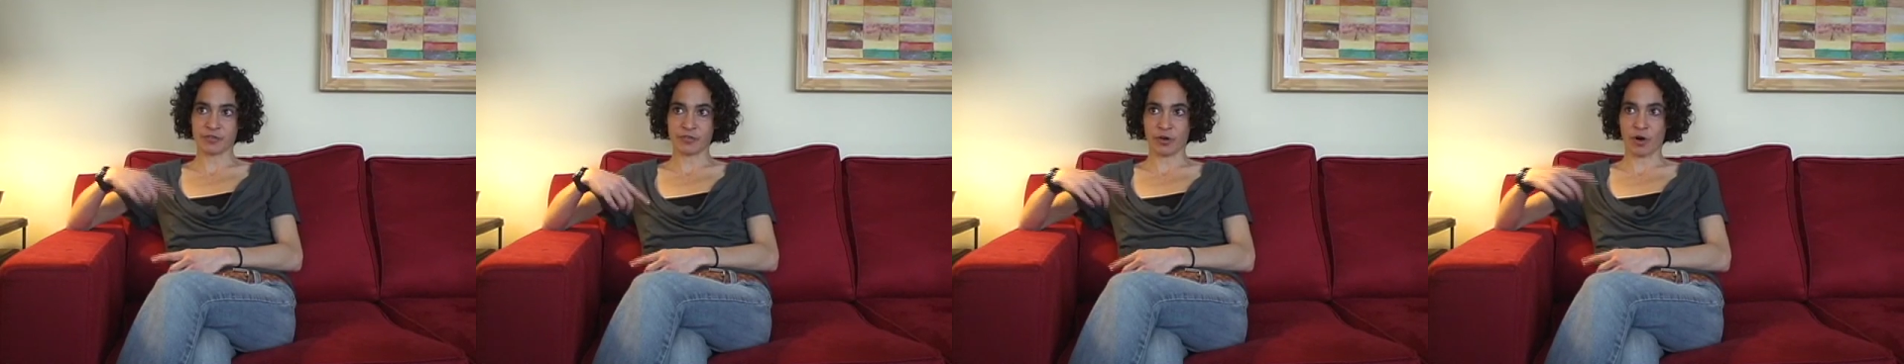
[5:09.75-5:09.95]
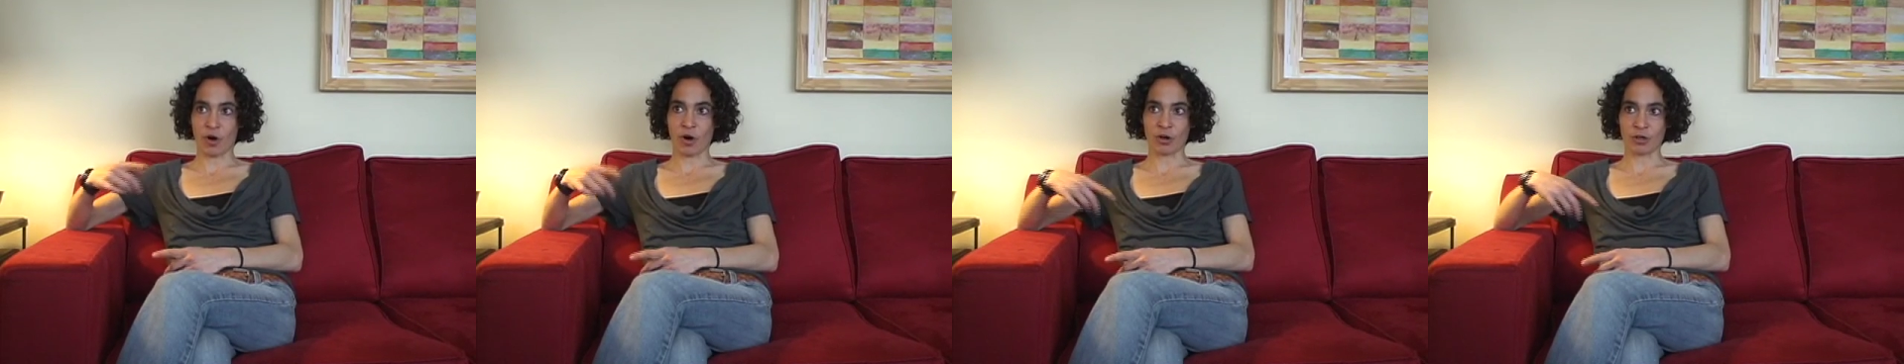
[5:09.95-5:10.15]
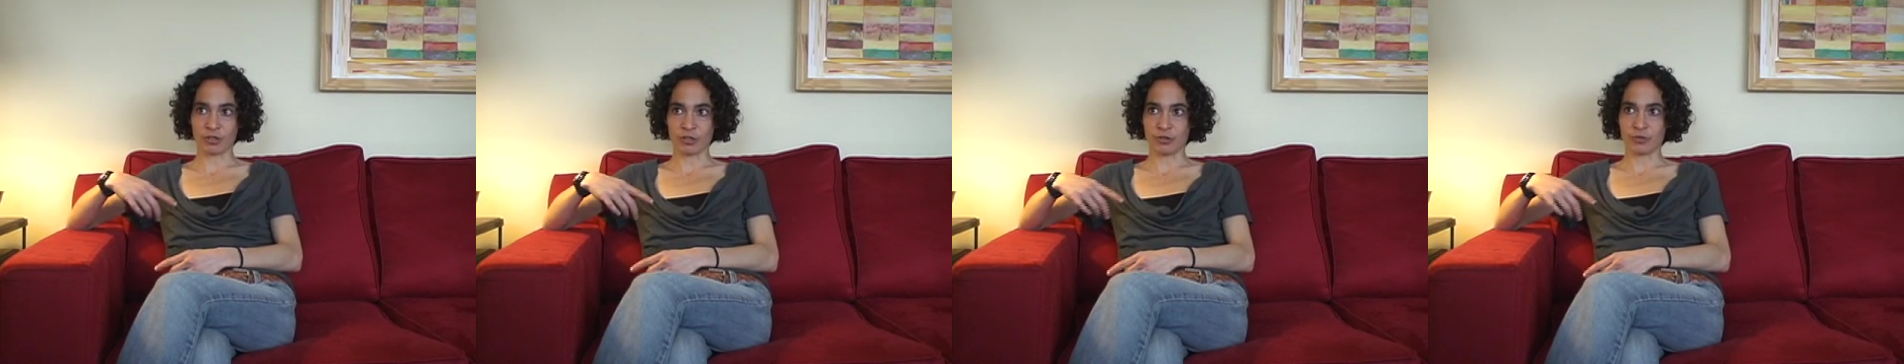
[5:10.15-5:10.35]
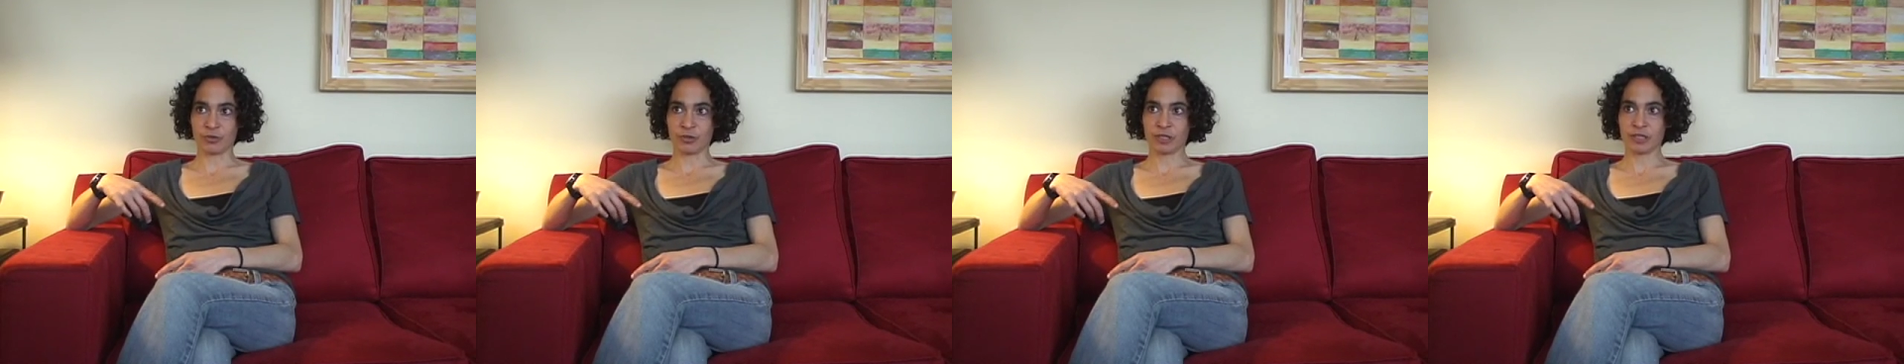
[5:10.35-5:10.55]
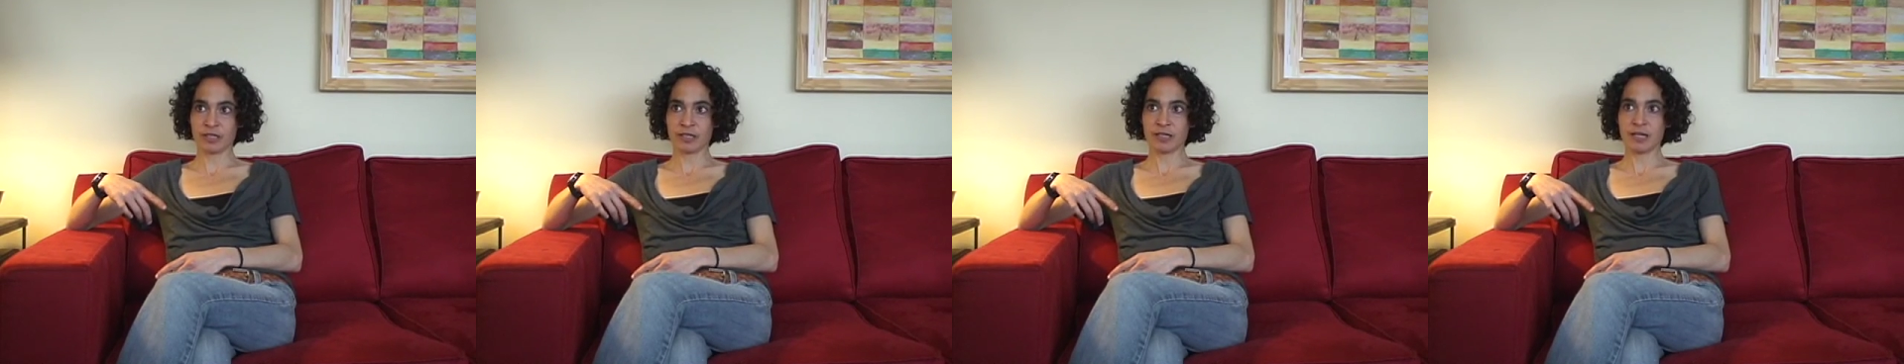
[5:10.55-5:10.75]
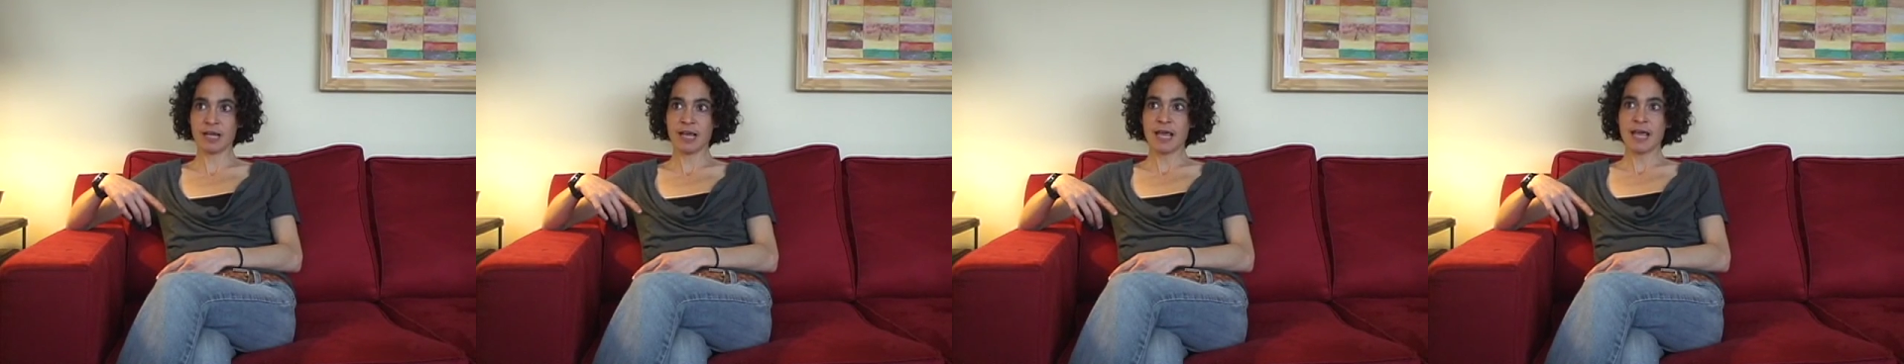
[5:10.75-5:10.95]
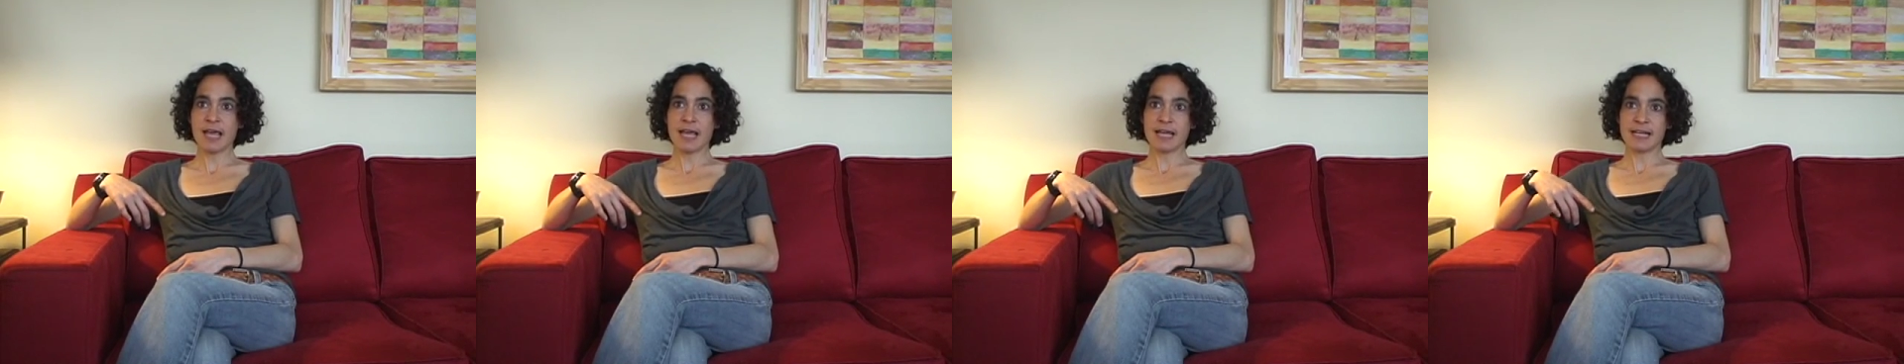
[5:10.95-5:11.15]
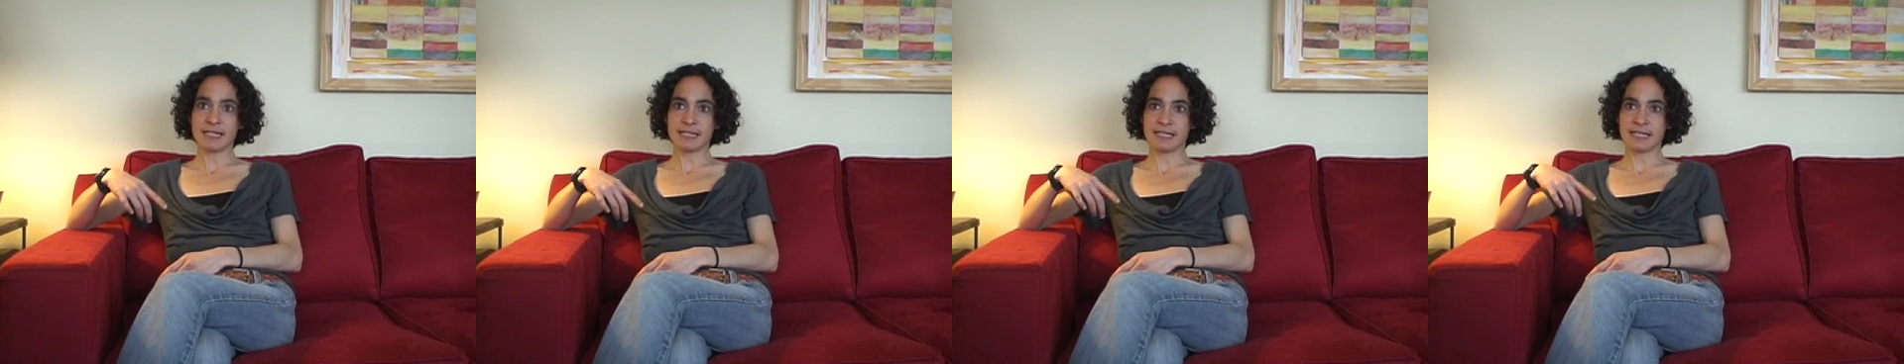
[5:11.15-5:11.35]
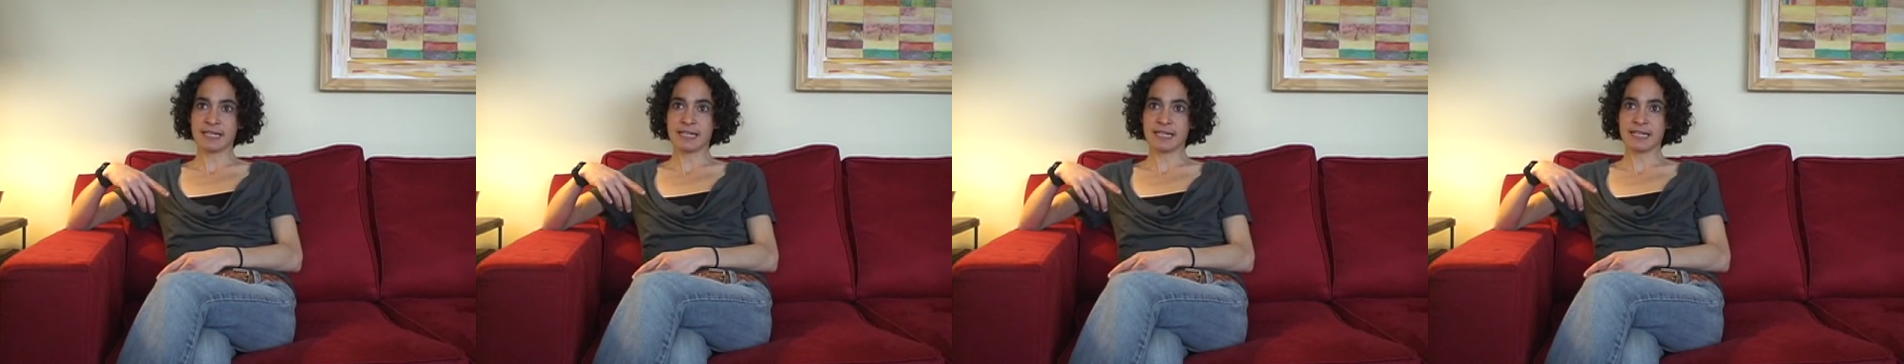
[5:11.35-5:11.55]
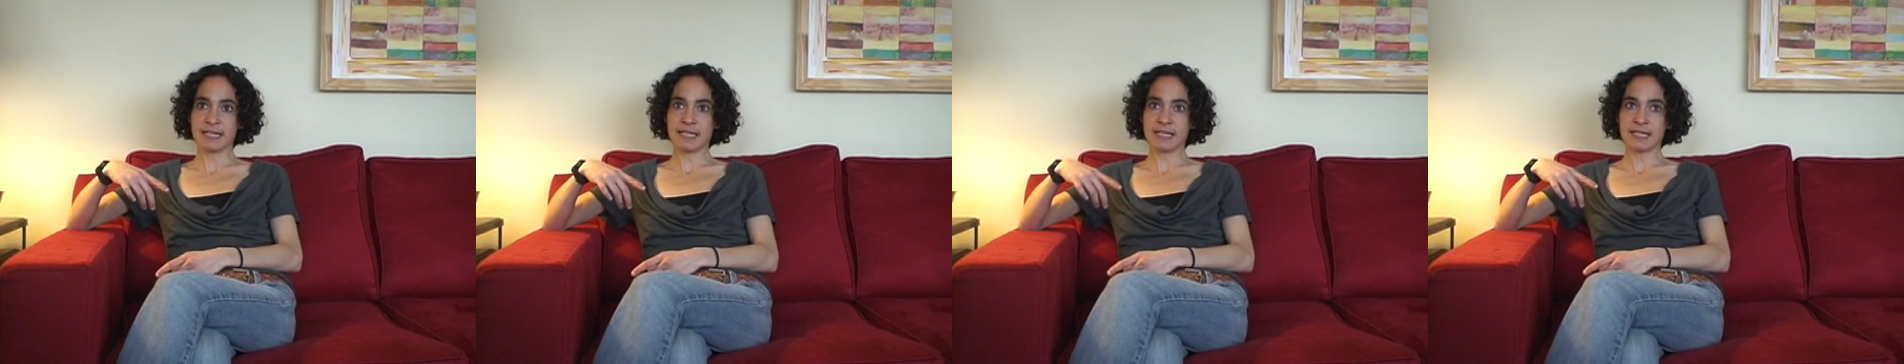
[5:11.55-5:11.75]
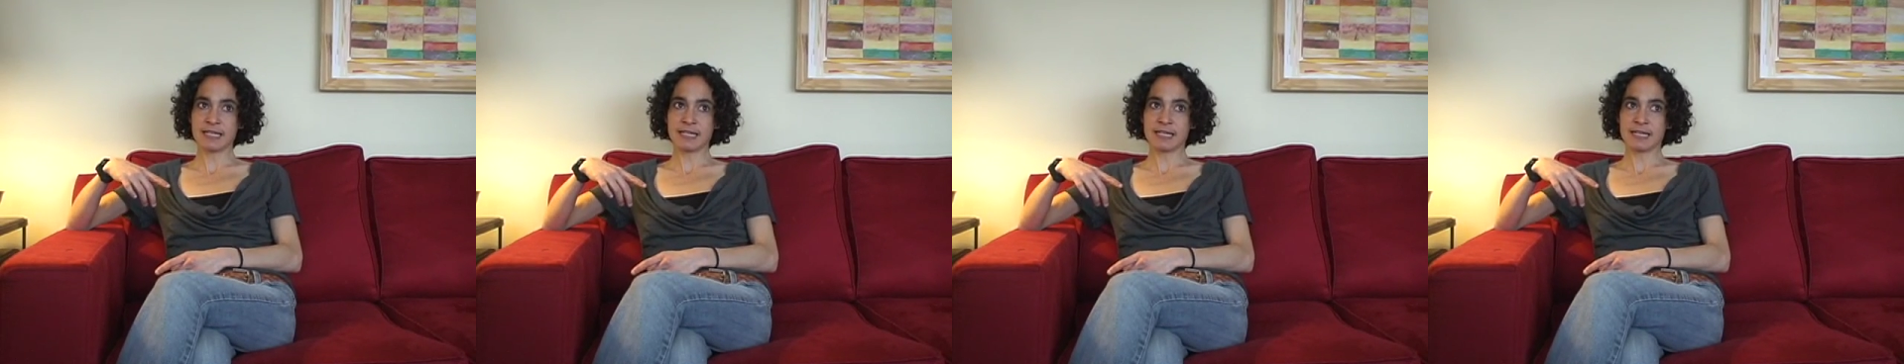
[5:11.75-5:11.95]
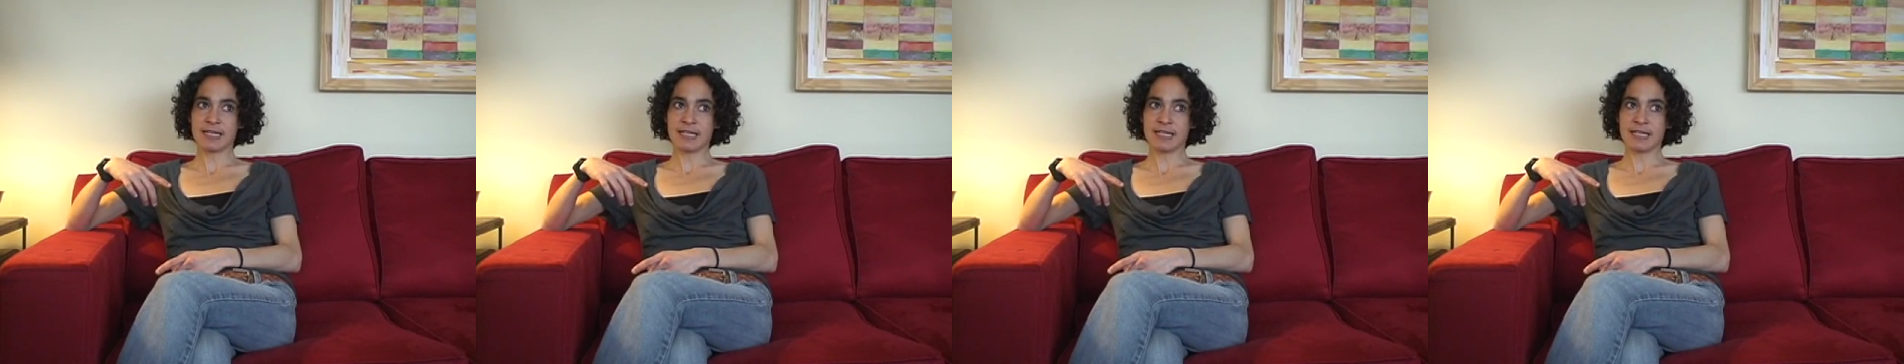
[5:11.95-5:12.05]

for our union, is he